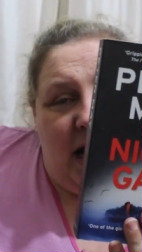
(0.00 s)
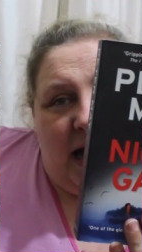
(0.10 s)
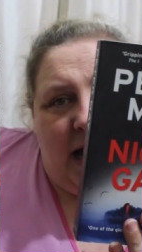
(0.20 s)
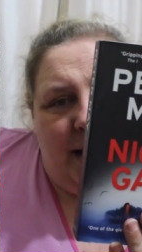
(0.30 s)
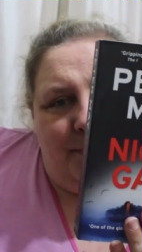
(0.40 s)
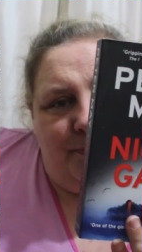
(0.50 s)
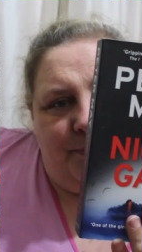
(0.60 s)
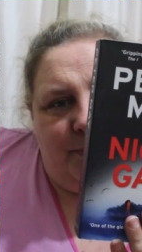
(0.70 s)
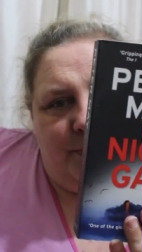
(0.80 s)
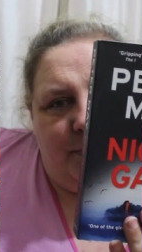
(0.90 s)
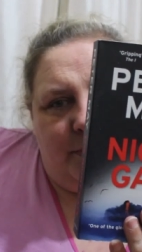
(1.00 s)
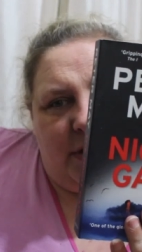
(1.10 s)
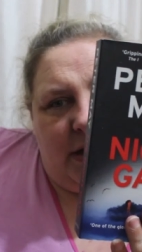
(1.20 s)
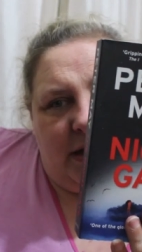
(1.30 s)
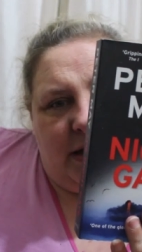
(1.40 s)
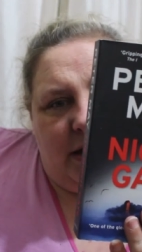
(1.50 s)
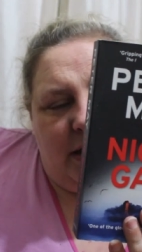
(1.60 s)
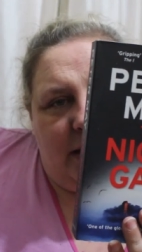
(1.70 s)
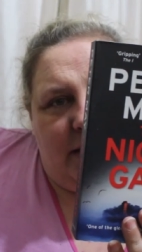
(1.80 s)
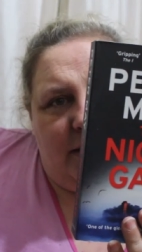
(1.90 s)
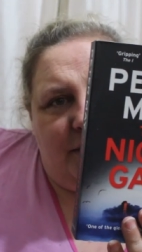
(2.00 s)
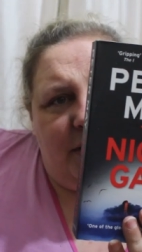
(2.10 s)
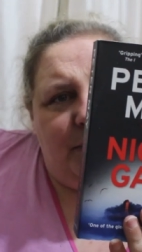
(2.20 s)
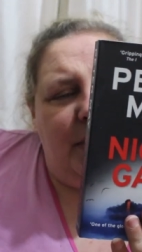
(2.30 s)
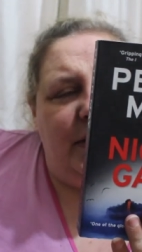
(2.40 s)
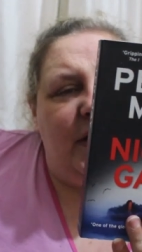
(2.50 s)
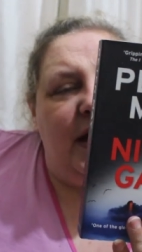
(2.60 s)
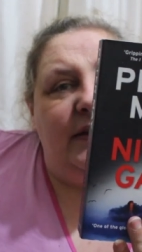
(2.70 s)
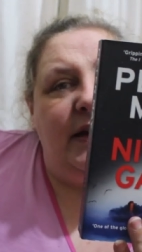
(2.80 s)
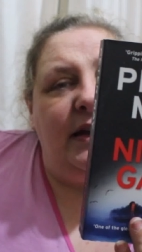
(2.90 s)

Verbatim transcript: Um, so this one says,